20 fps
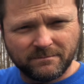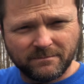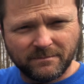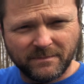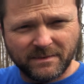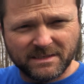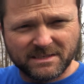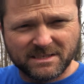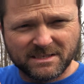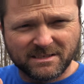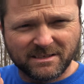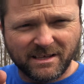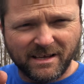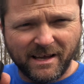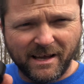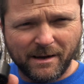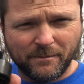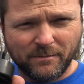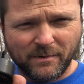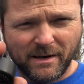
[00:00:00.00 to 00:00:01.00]
This is the
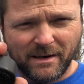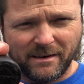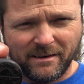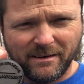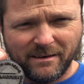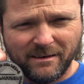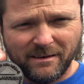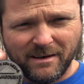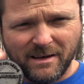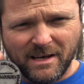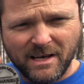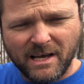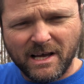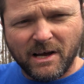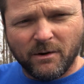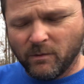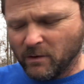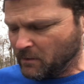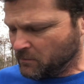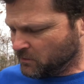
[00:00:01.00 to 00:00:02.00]
cap right here.
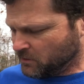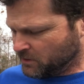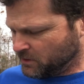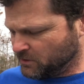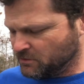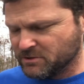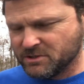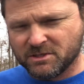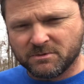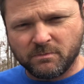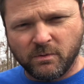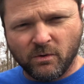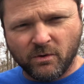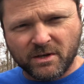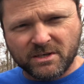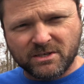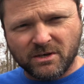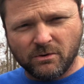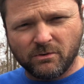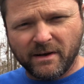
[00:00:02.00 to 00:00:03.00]
What I'm going to do is just pour
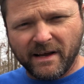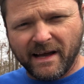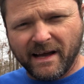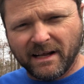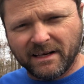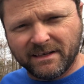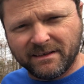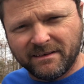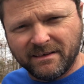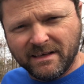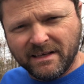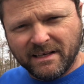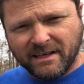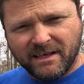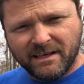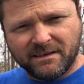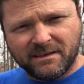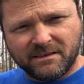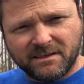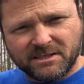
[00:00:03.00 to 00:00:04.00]
this whole gallon
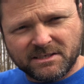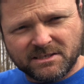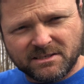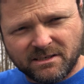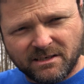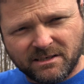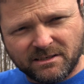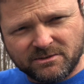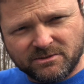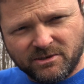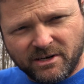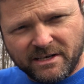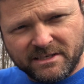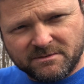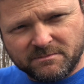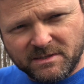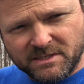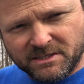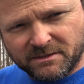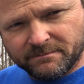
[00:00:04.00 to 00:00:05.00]
into this
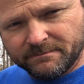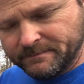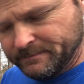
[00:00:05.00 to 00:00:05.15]
transmission.